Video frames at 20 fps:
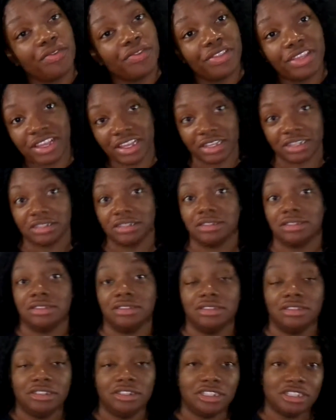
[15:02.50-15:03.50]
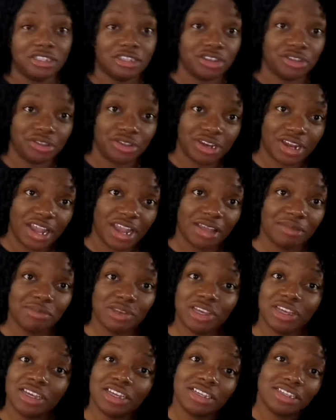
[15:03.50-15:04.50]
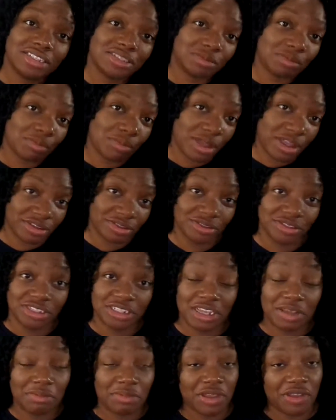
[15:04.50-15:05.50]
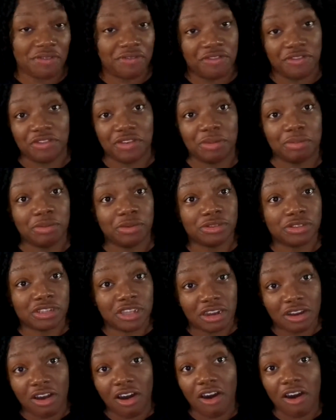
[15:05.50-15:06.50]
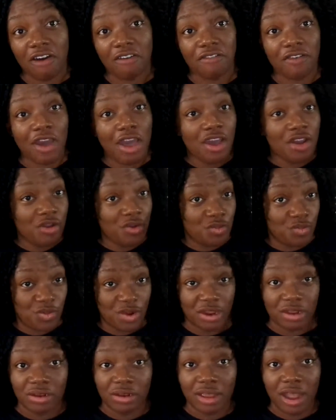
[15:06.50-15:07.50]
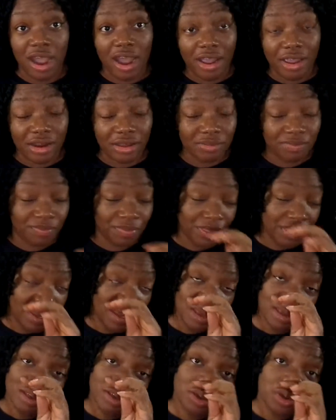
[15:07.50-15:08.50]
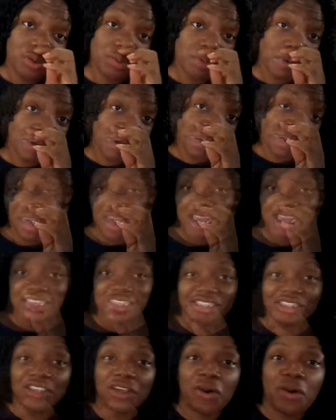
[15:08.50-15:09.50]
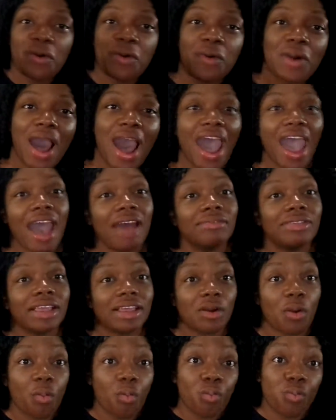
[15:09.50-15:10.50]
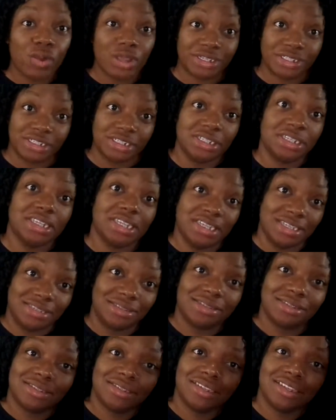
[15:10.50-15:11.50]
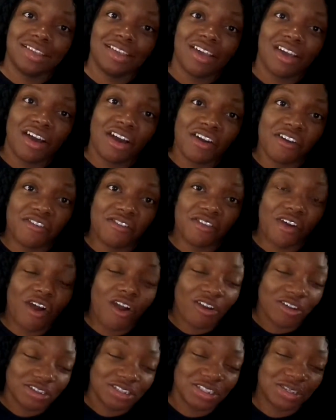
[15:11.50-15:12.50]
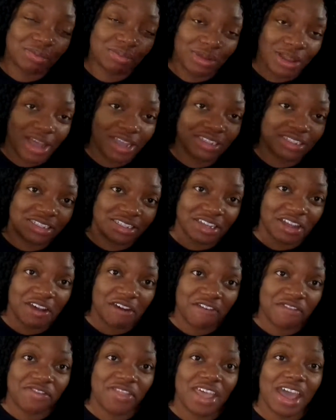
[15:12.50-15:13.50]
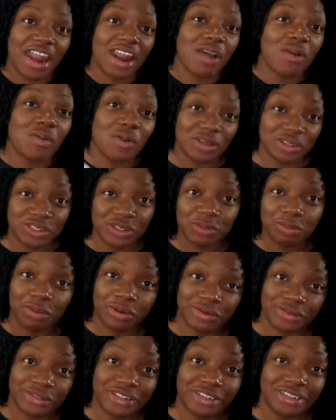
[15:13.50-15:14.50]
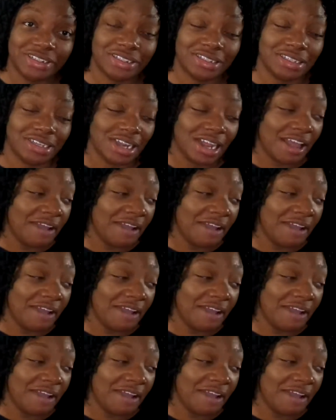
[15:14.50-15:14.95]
this just the other day because Michael sent me a 50% off regular item coupon. And so I have like a wish list of art supply stuff that I want to purchase